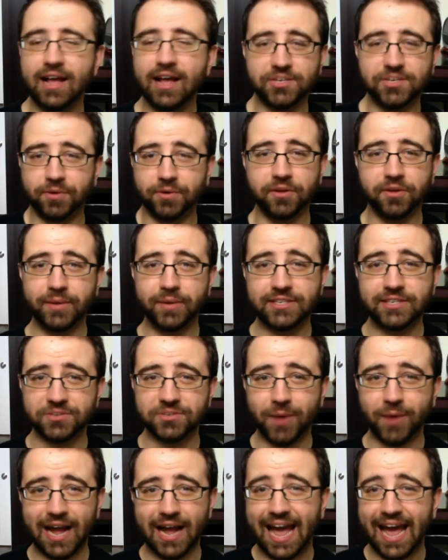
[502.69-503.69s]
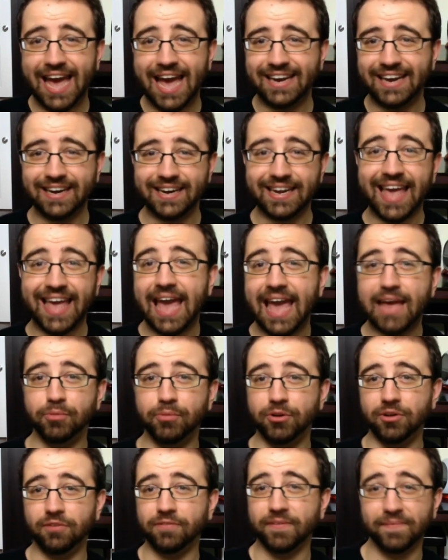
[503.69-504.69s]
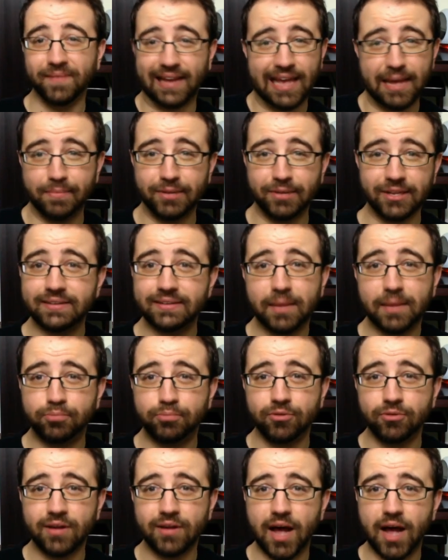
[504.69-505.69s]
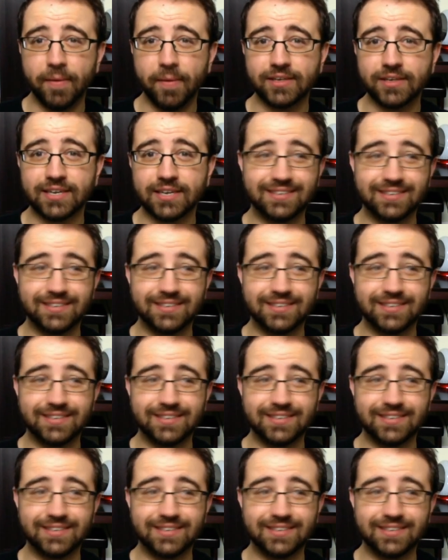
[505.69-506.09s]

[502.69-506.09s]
That's one of the reasons why I hated Cable from the Cable and Deadpool comics,